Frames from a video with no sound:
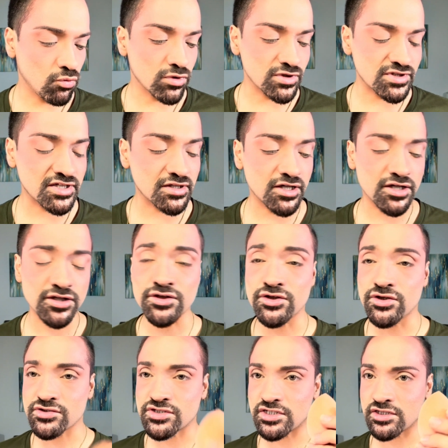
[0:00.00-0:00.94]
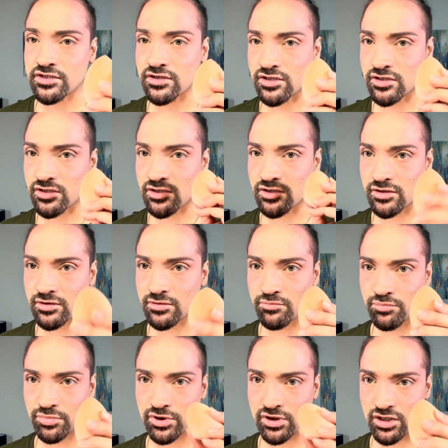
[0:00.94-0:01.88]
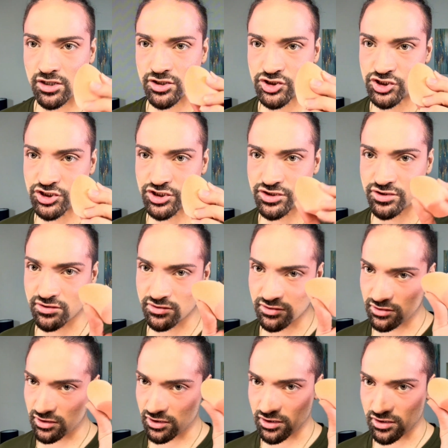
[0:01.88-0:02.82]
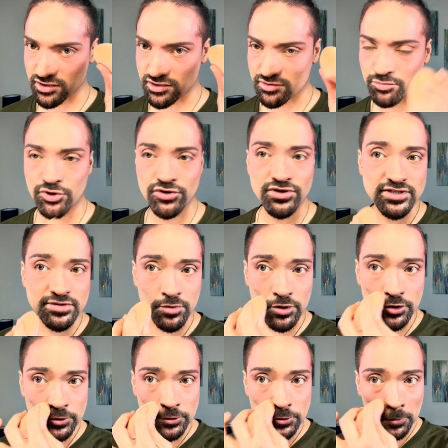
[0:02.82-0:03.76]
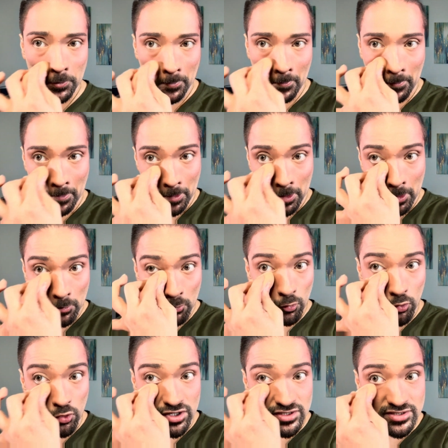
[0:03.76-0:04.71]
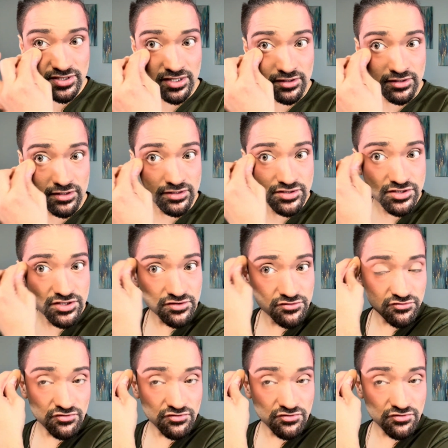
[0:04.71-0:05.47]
once again, using the Plush beauty sponge, press that into the